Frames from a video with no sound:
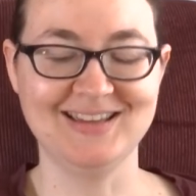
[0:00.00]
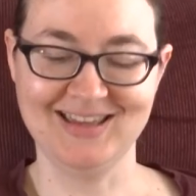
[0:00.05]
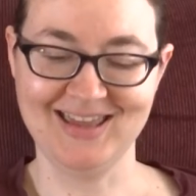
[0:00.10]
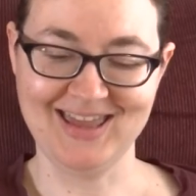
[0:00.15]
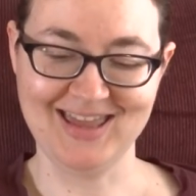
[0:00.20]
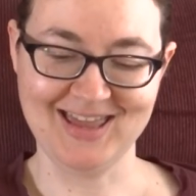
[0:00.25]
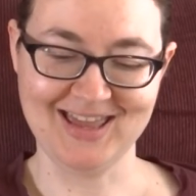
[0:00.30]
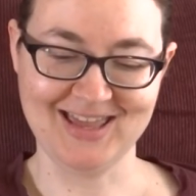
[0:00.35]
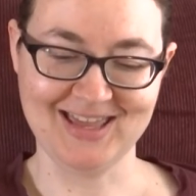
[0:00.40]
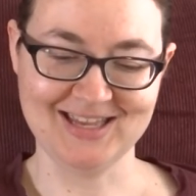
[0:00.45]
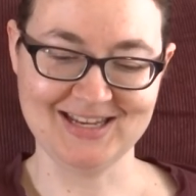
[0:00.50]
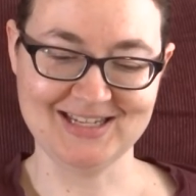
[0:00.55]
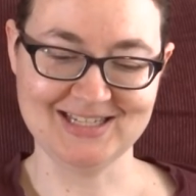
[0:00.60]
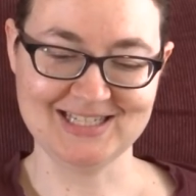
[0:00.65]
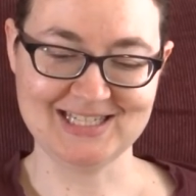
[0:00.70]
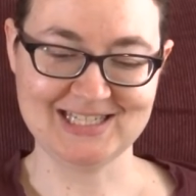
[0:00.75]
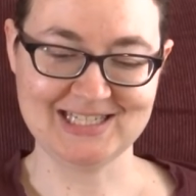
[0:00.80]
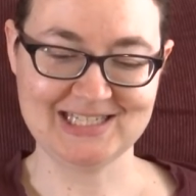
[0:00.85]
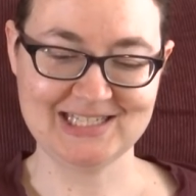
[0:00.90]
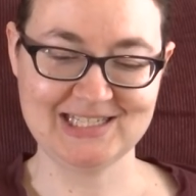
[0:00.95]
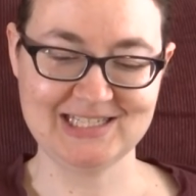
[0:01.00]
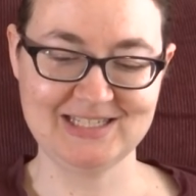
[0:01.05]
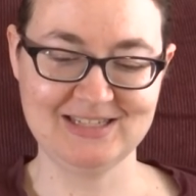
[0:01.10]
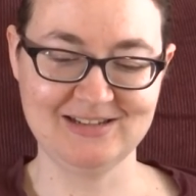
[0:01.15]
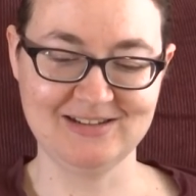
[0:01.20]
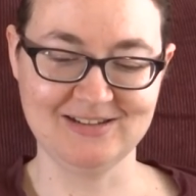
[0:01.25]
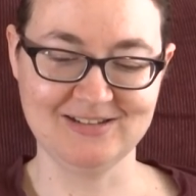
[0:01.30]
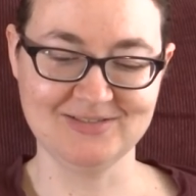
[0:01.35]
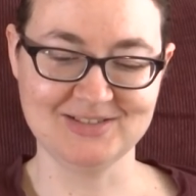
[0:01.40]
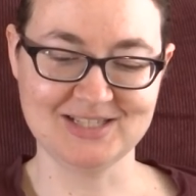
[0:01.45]
And, you
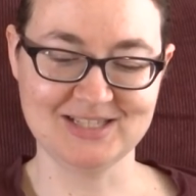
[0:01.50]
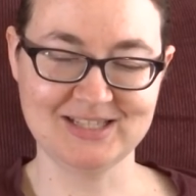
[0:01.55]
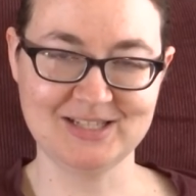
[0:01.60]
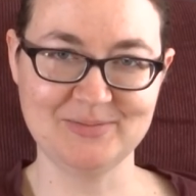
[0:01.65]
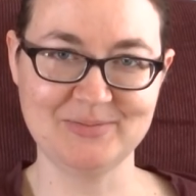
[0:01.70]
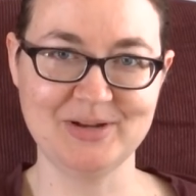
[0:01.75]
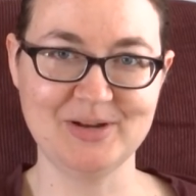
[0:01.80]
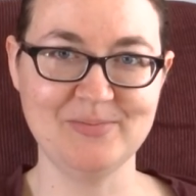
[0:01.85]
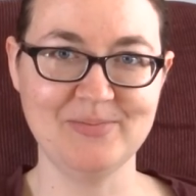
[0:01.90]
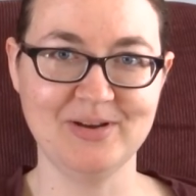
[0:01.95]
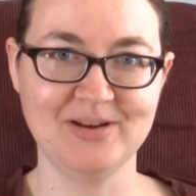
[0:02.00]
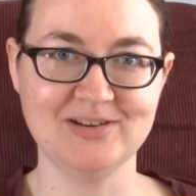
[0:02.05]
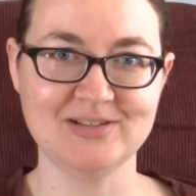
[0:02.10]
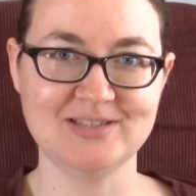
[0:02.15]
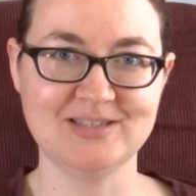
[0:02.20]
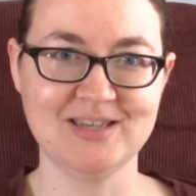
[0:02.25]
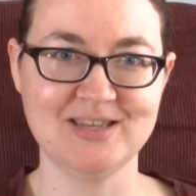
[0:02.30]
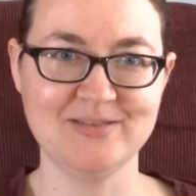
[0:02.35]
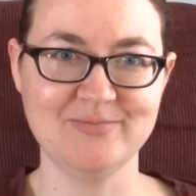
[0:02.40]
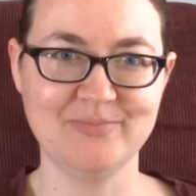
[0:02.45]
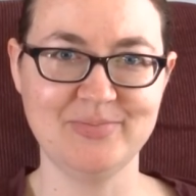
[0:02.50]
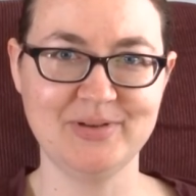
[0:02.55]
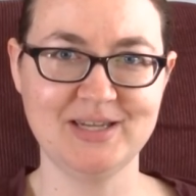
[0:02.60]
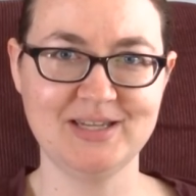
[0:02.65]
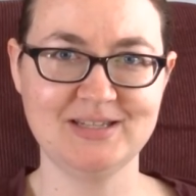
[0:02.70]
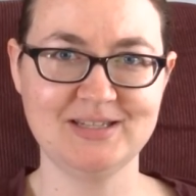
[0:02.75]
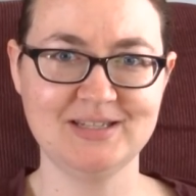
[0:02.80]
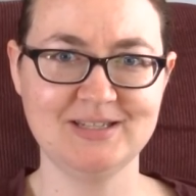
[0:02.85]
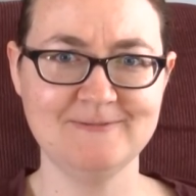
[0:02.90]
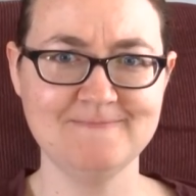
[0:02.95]
know, it was a little bit embarrassing,
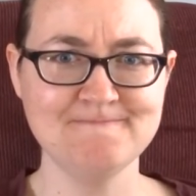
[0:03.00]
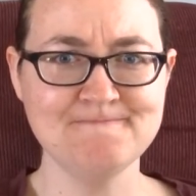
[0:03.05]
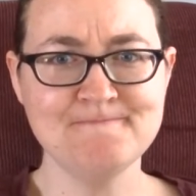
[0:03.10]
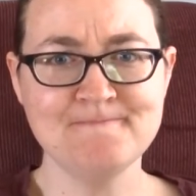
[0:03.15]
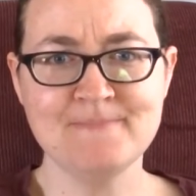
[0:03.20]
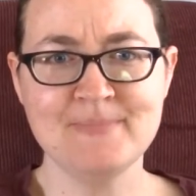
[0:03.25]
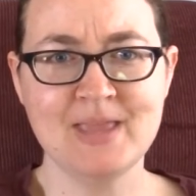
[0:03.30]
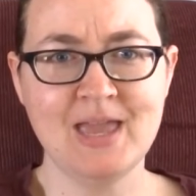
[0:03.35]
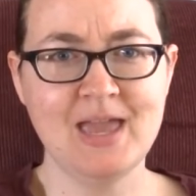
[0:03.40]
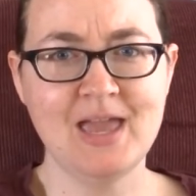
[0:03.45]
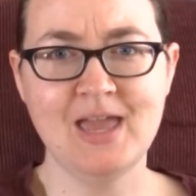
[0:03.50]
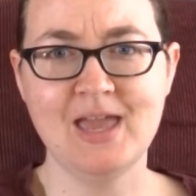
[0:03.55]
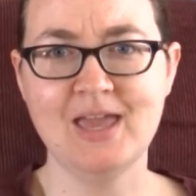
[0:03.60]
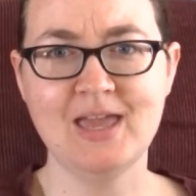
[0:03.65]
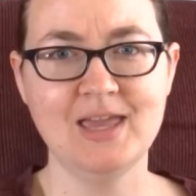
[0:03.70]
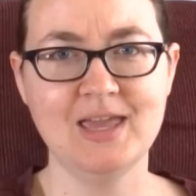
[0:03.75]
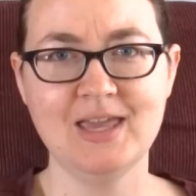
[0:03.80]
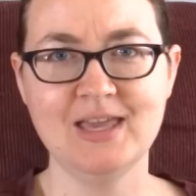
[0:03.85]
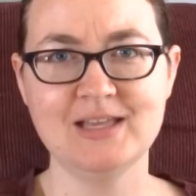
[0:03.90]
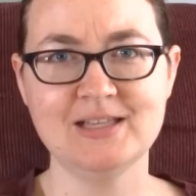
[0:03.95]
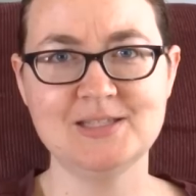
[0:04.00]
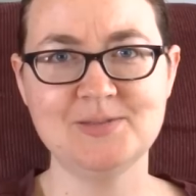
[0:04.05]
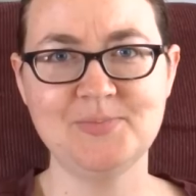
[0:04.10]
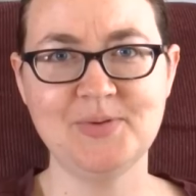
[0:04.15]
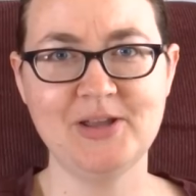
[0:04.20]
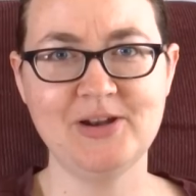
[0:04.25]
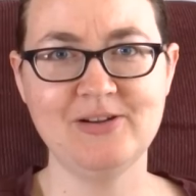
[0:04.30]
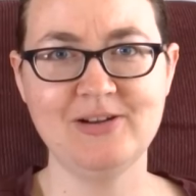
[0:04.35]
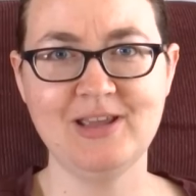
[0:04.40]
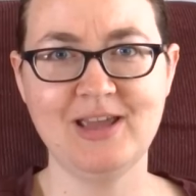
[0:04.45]
but it's
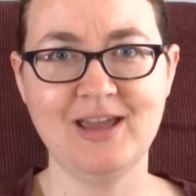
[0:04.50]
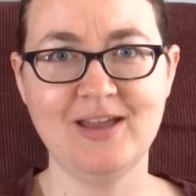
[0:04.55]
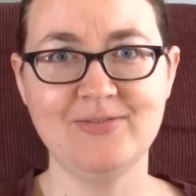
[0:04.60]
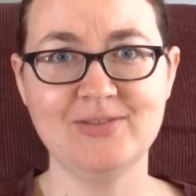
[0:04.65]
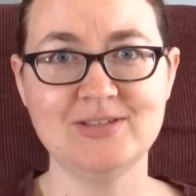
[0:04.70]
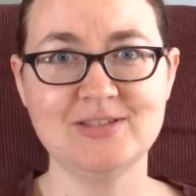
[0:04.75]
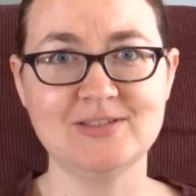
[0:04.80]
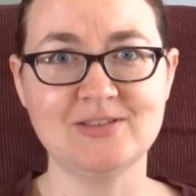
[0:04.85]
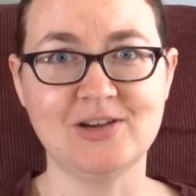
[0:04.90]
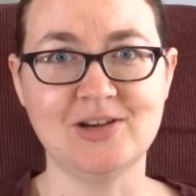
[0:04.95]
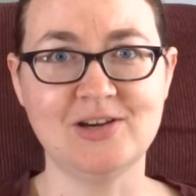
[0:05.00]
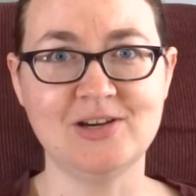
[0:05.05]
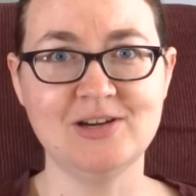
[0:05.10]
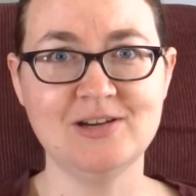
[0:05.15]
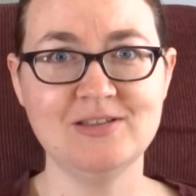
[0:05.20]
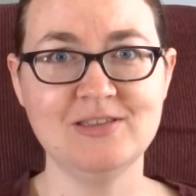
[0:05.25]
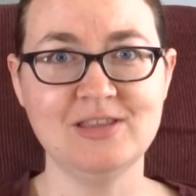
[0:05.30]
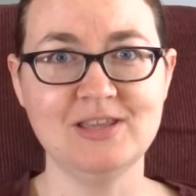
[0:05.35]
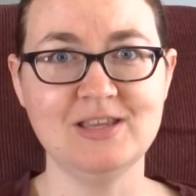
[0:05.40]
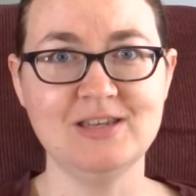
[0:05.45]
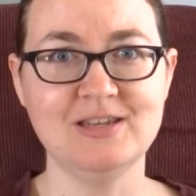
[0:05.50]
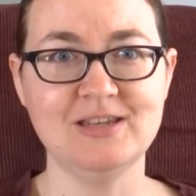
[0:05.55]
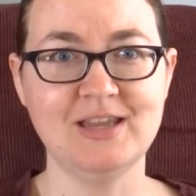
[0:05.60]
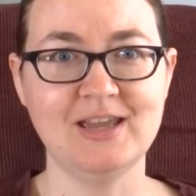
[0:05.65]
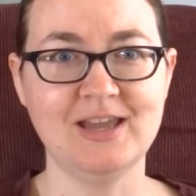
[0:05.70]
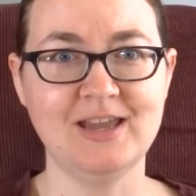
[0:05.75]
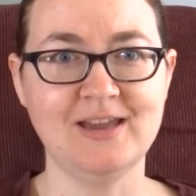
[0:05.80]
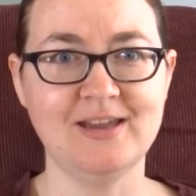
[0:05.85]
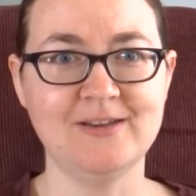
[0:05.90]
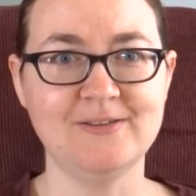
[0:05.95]
better to have a scar than to
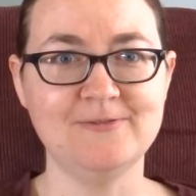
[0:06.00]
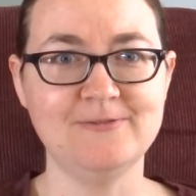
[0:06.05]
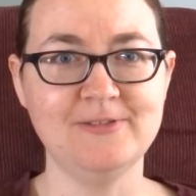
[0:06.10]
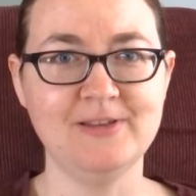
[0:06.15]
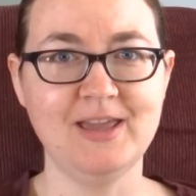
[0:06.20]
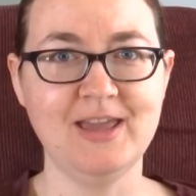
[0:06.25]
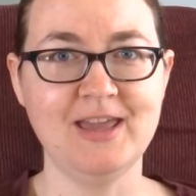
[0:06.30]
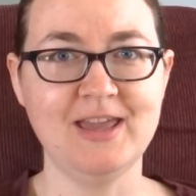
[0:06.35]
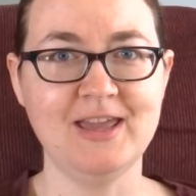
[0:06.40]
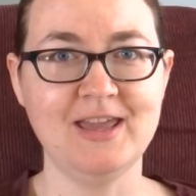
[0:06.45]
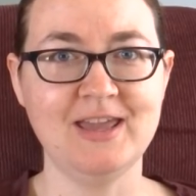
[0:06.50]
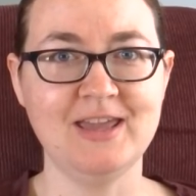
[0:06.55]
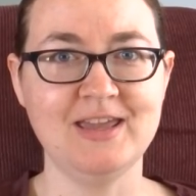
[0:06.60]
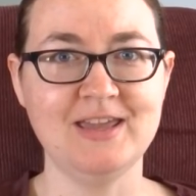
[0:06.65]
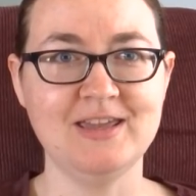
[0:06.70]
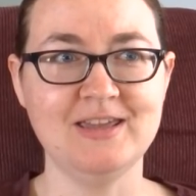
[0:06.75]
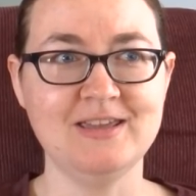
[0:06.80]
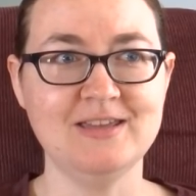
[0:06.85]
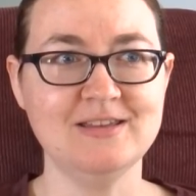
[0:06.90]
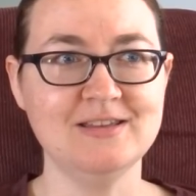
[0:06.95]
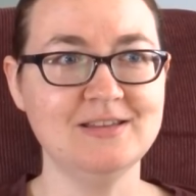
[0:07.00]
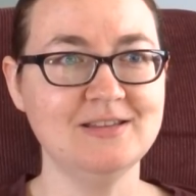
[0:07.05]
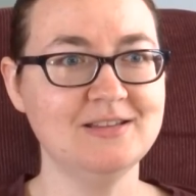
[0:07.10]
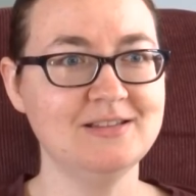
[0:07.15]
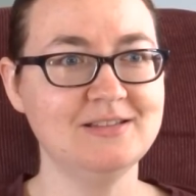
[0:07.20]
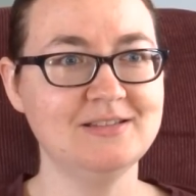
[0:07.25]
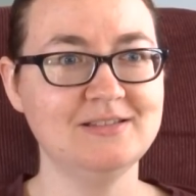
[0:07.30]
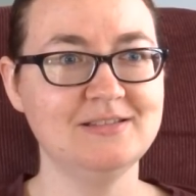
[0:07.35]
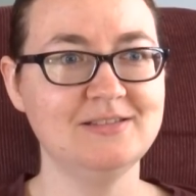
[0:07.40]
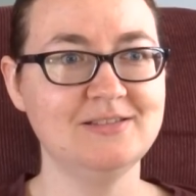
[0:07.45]
have a
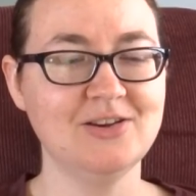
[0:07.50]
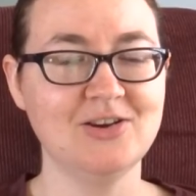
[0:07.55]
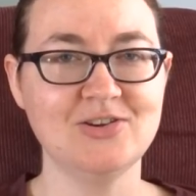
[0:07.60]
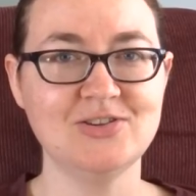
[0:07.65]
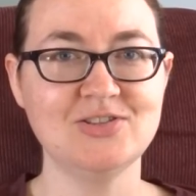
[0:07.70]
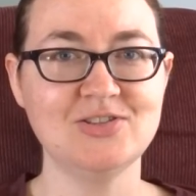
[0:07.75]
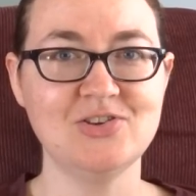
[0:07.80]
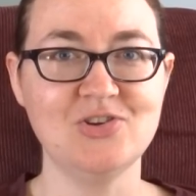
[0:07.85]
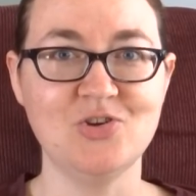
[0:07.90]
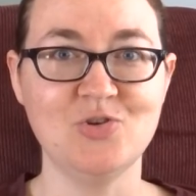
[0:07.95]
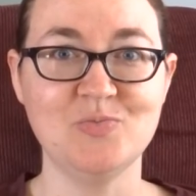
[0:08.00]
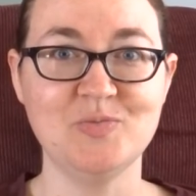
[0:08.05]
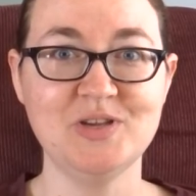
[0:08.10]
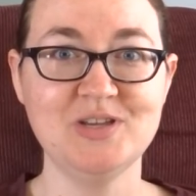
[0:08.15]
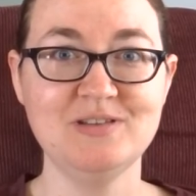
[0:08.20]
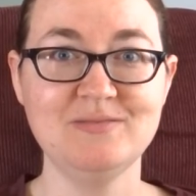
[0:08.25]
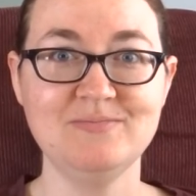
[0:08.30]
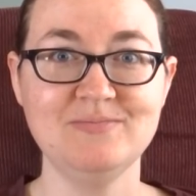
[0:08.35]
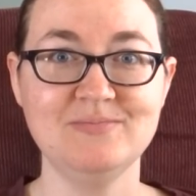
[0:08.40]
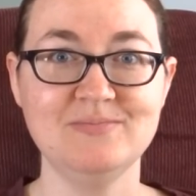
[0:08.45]
carcinoma.